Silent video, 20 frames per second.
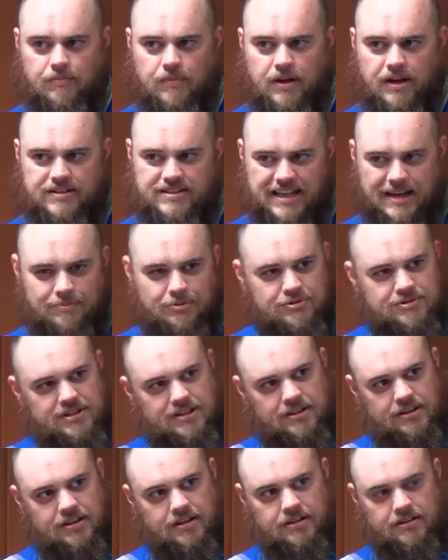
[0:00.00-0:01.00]
examples
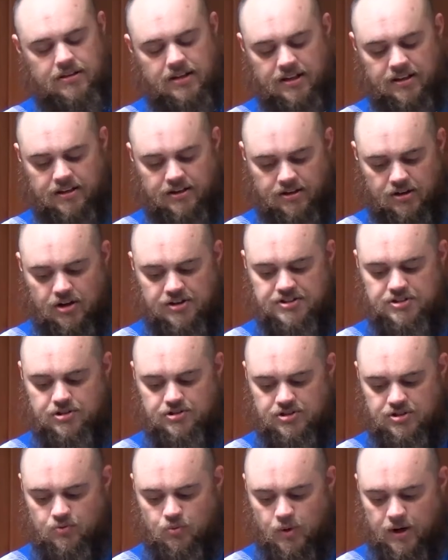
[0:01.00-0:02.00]
in the
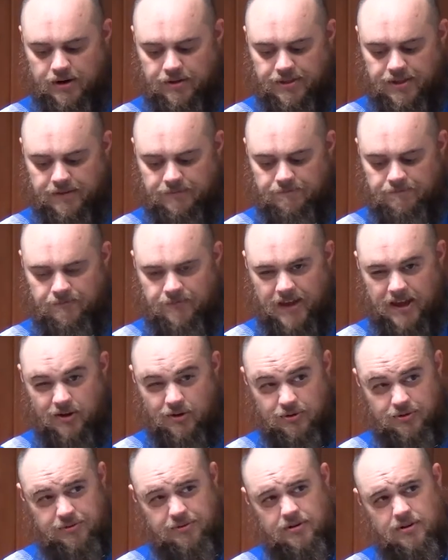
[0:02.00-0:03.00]
Constitution where they
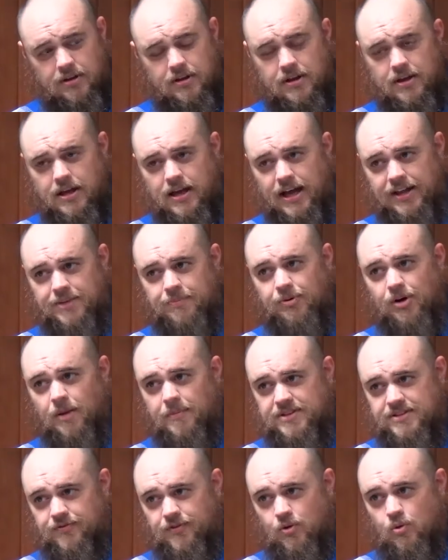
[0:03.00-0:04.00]
failed at the
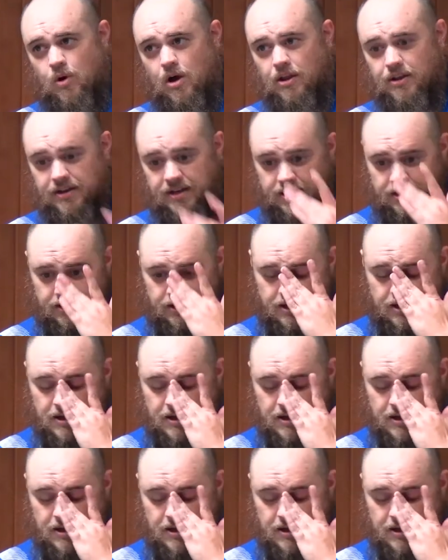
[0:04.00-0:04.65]
promise of equality,